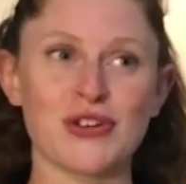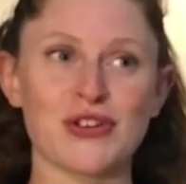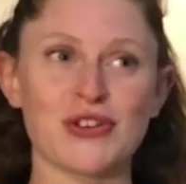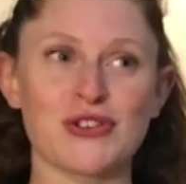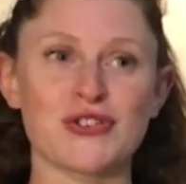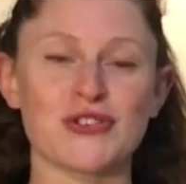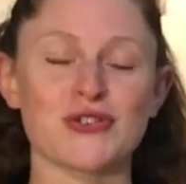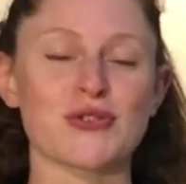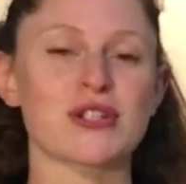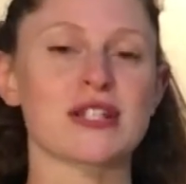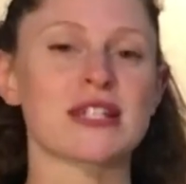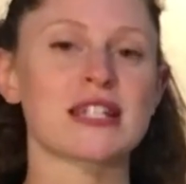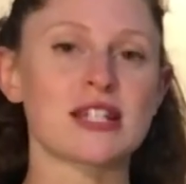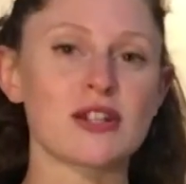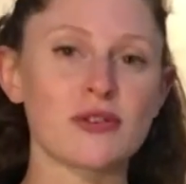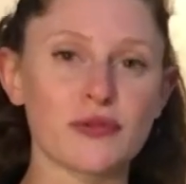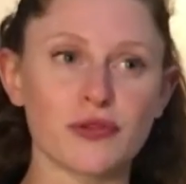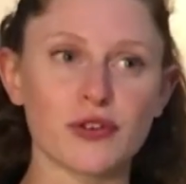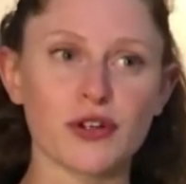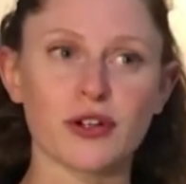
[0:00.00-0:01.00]
So
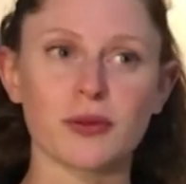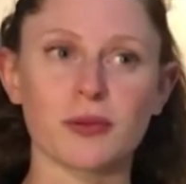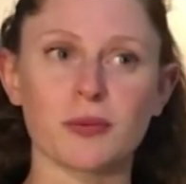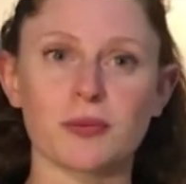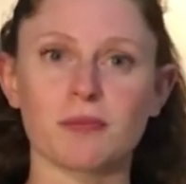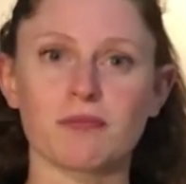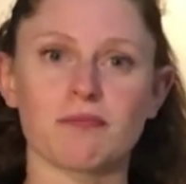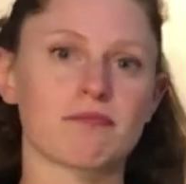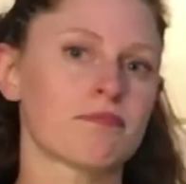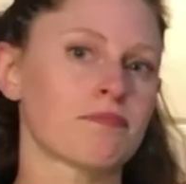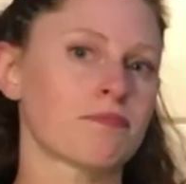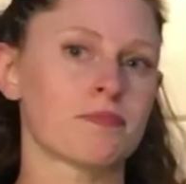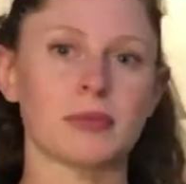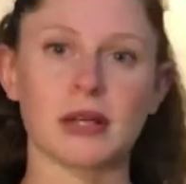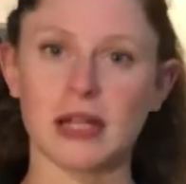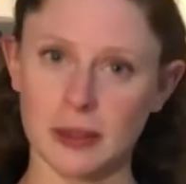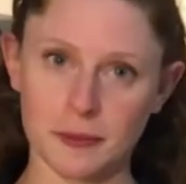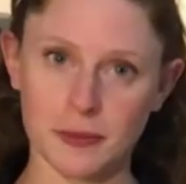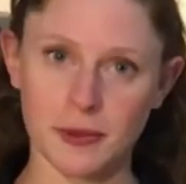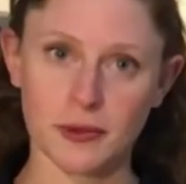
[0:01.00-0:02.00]
different
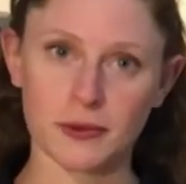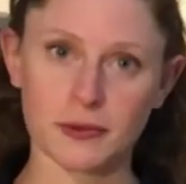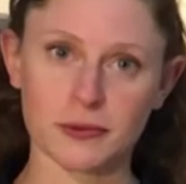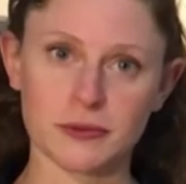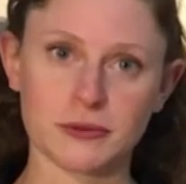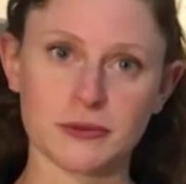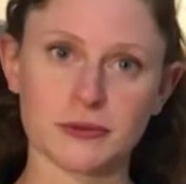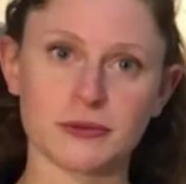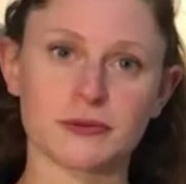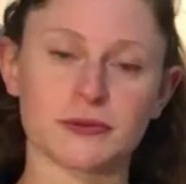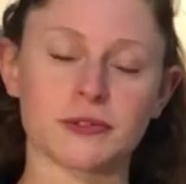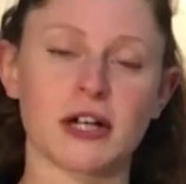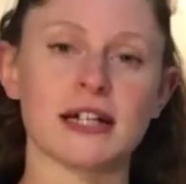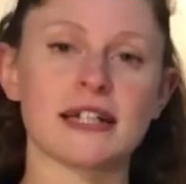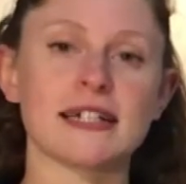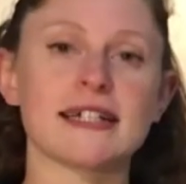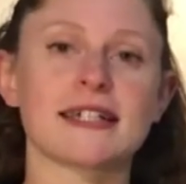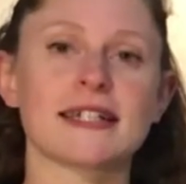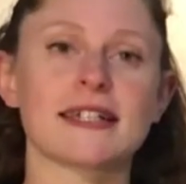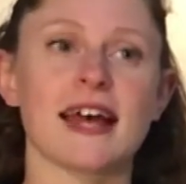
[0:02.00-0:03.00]
people,
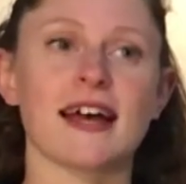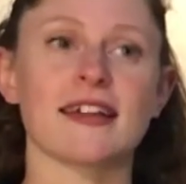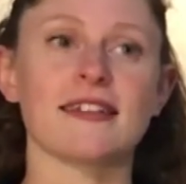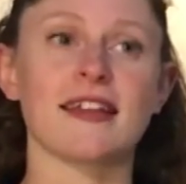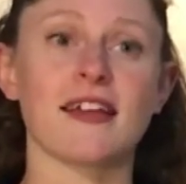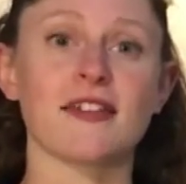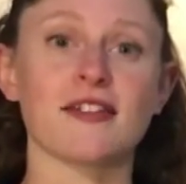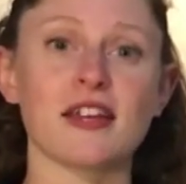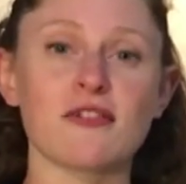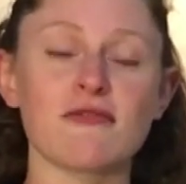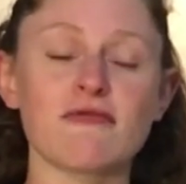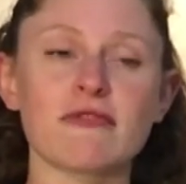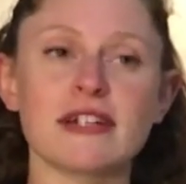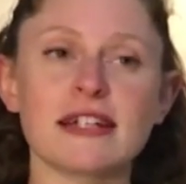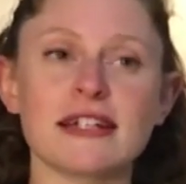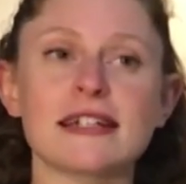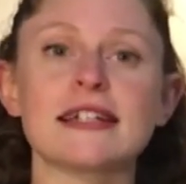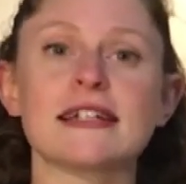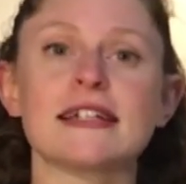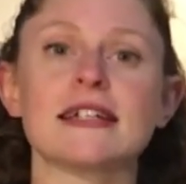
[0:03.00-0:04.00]
right? And they
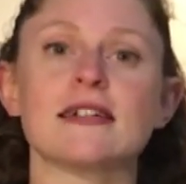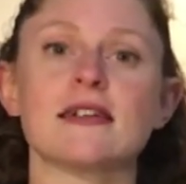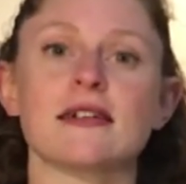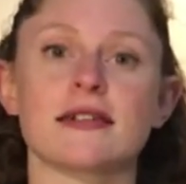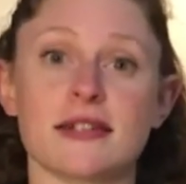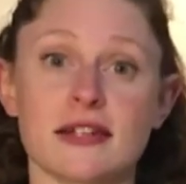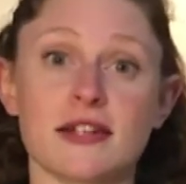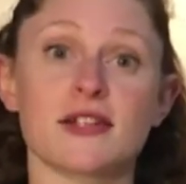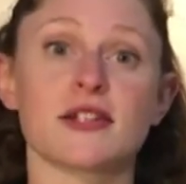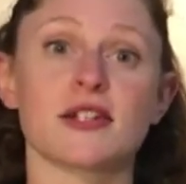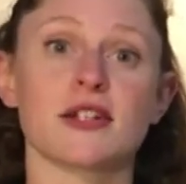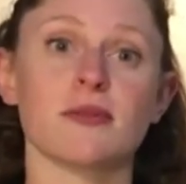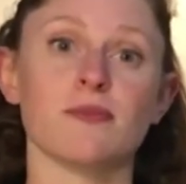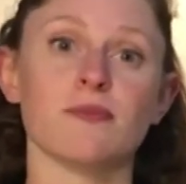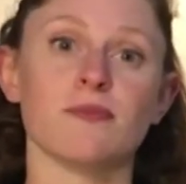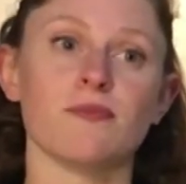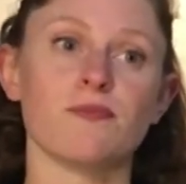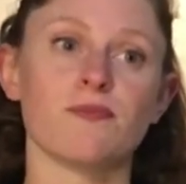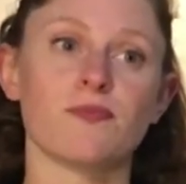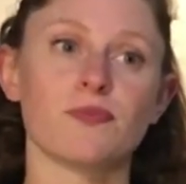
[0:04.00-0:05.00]
really need a
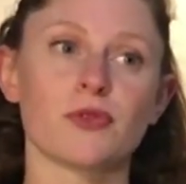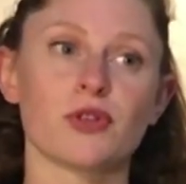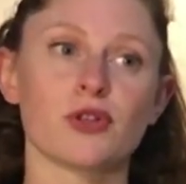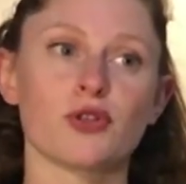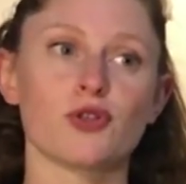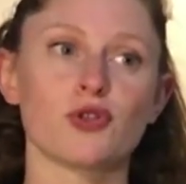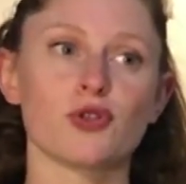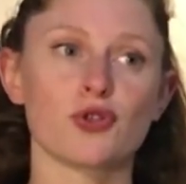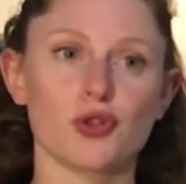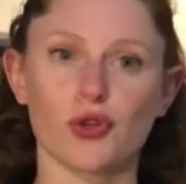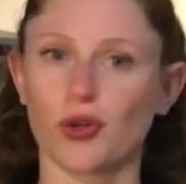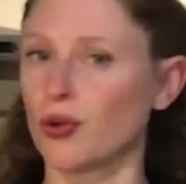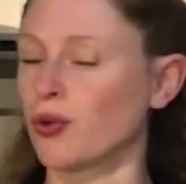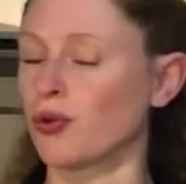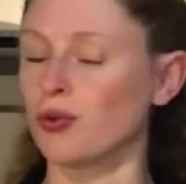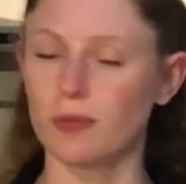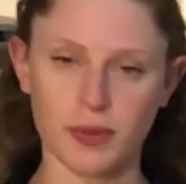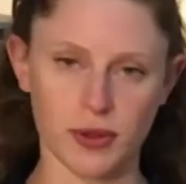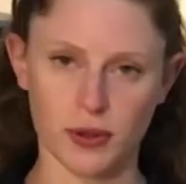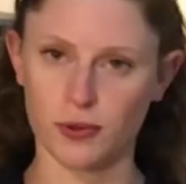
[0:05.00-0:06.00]
system
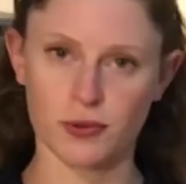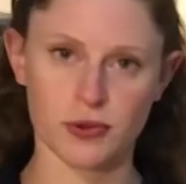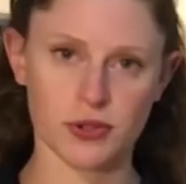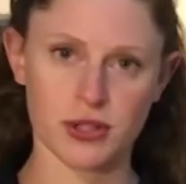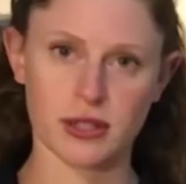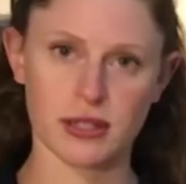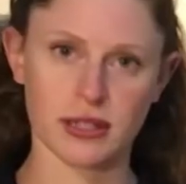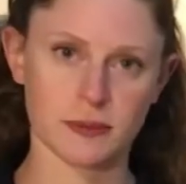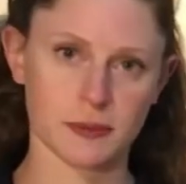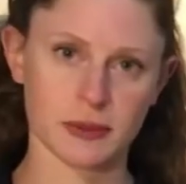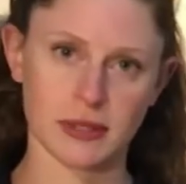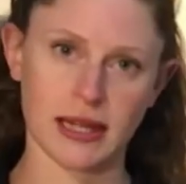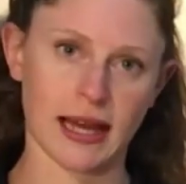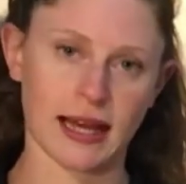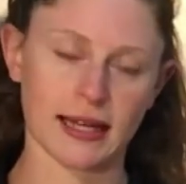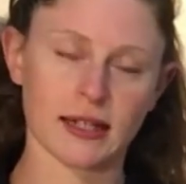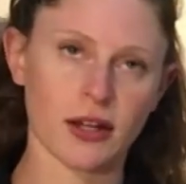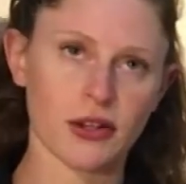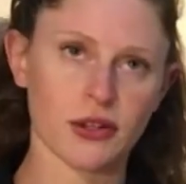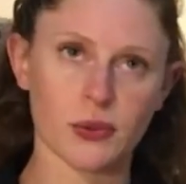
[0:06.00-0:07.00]
to build a
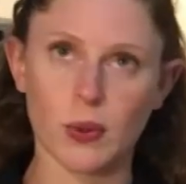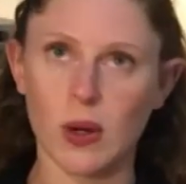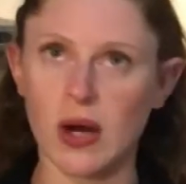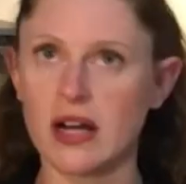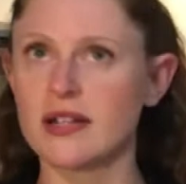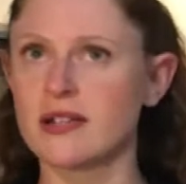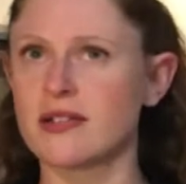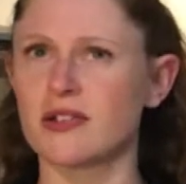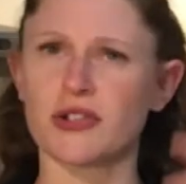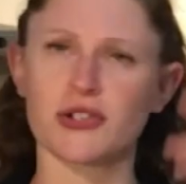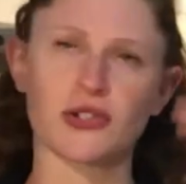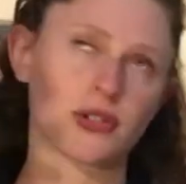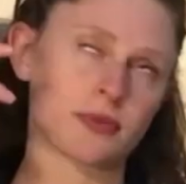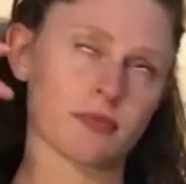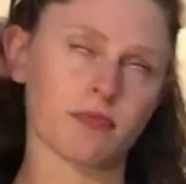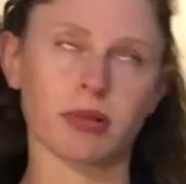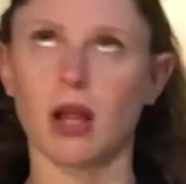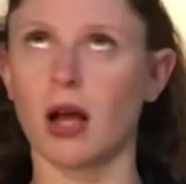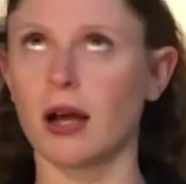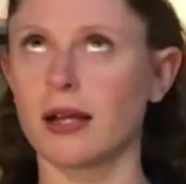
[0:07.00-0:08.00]
plan. Otherwise, they're
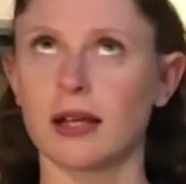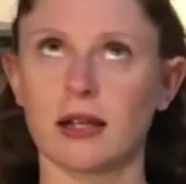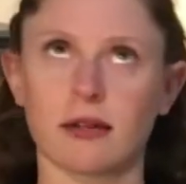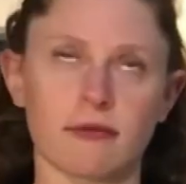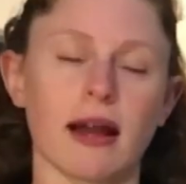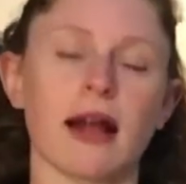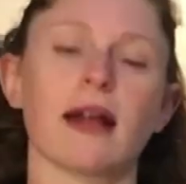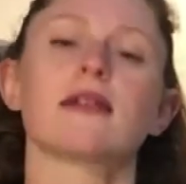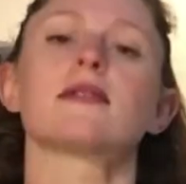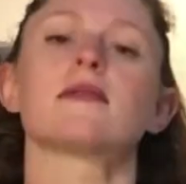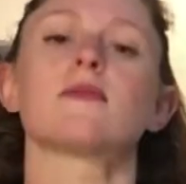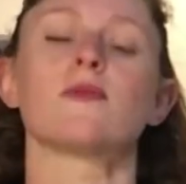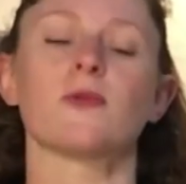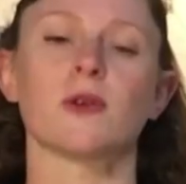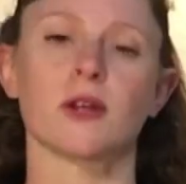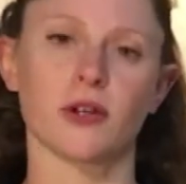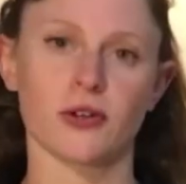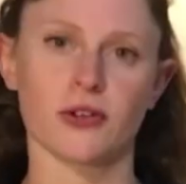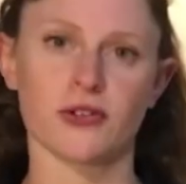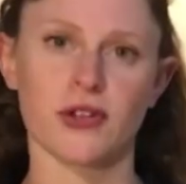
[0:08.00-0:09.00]
just plucking random
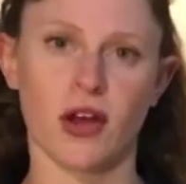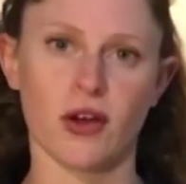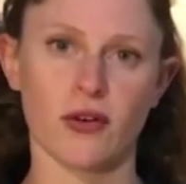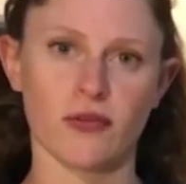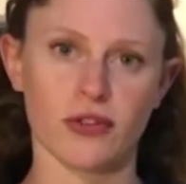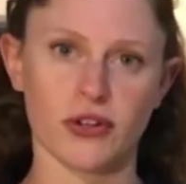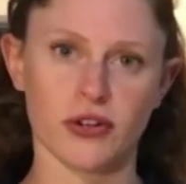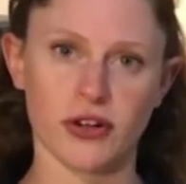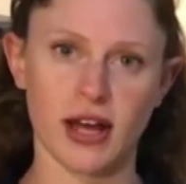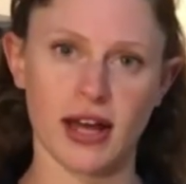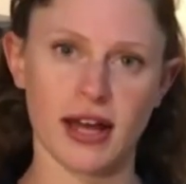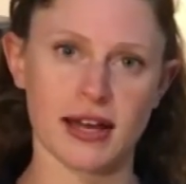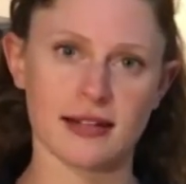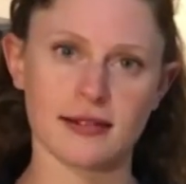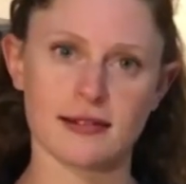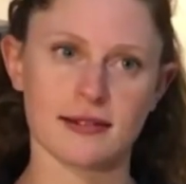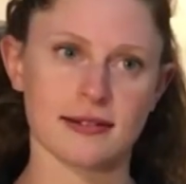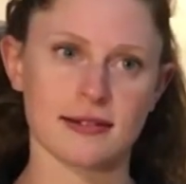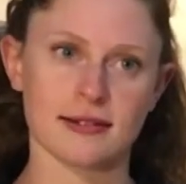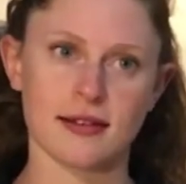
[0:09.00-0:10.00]
figures out of their
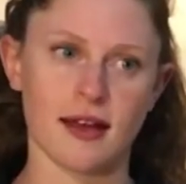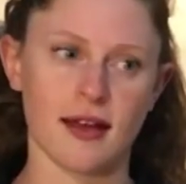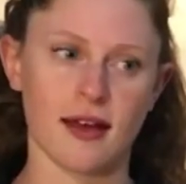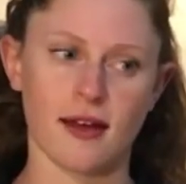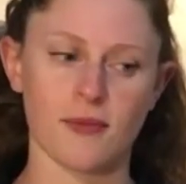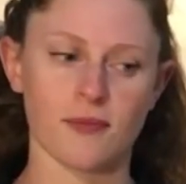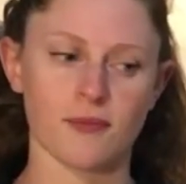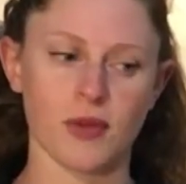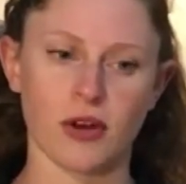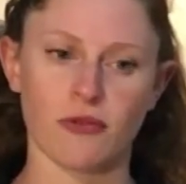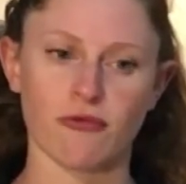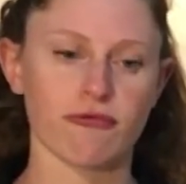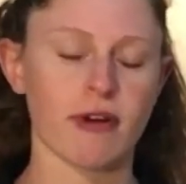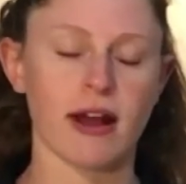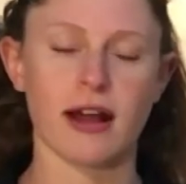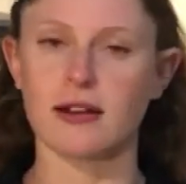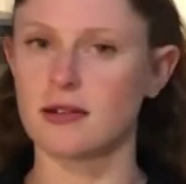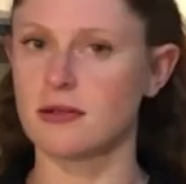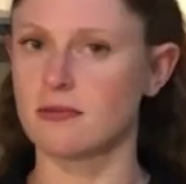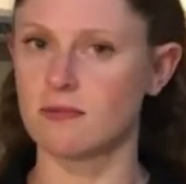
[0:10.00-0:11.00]
heads and
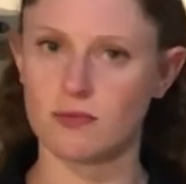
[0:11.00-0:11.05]
random